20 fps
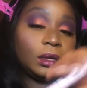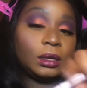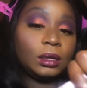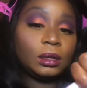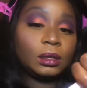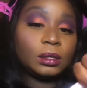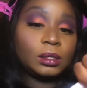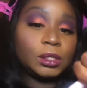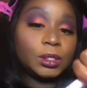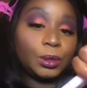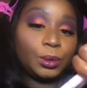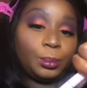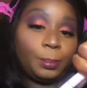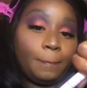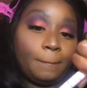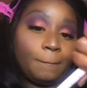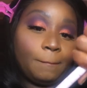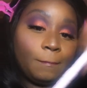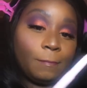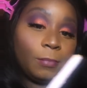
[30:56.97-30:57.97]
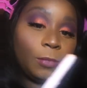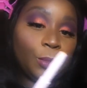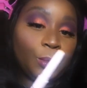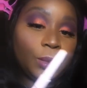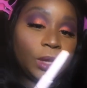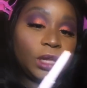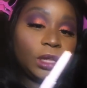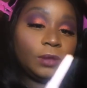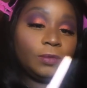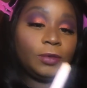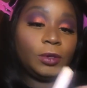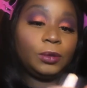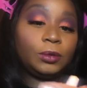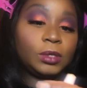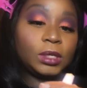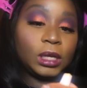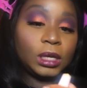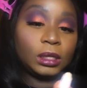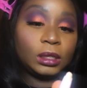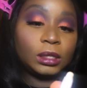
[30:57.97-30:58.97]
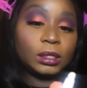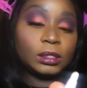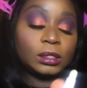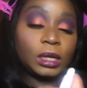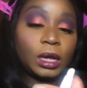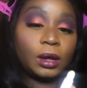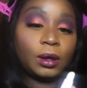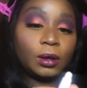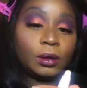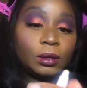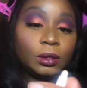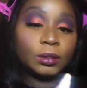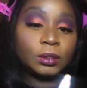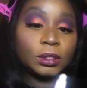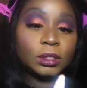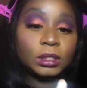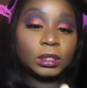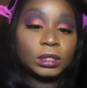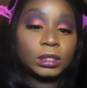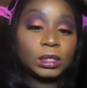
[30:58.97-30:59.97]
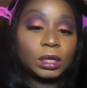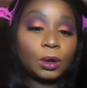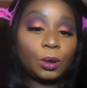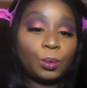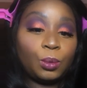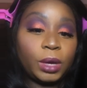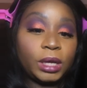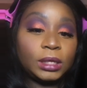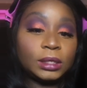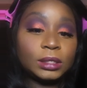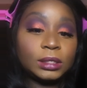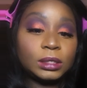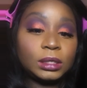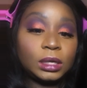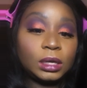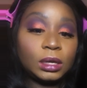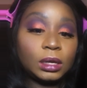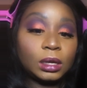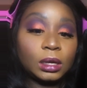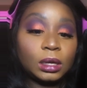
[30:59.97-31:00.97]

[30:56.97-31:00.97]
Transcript: So if you take this out, you'll see it's like a white stick,